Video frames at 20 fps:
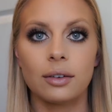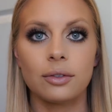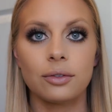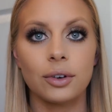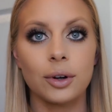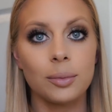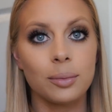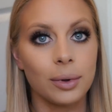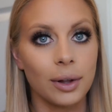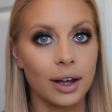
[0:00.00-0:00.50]

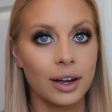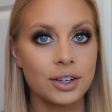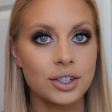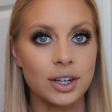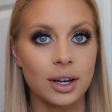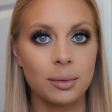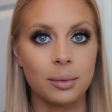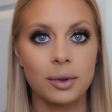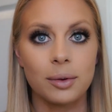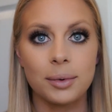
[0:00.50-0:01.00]
For blush,
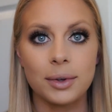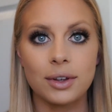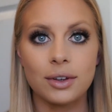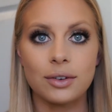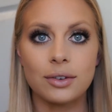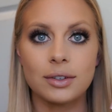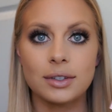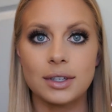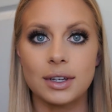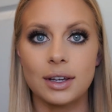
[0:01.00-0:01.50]
I'm going to be
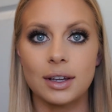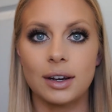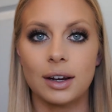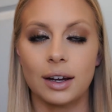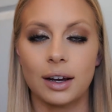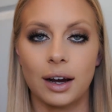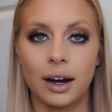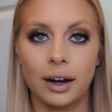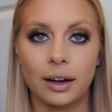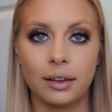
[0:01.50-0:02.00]
using
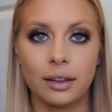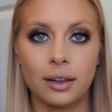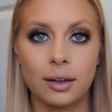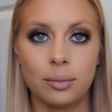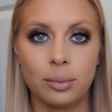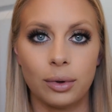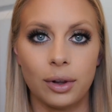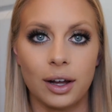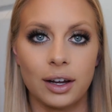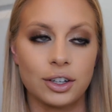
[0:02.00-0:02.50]

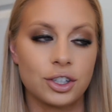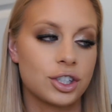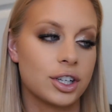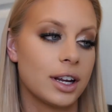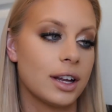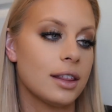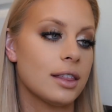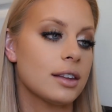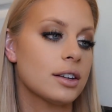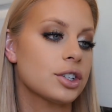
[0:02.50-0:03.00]
Kylie blush
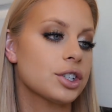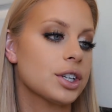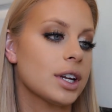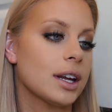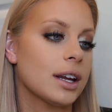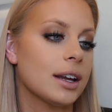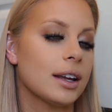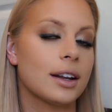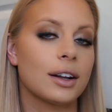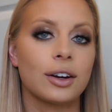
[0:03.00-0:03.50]
in the
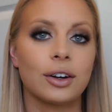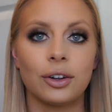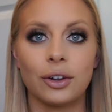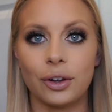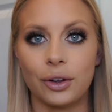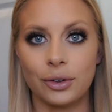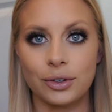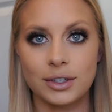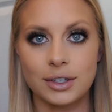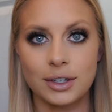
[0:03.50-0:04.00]
shade Close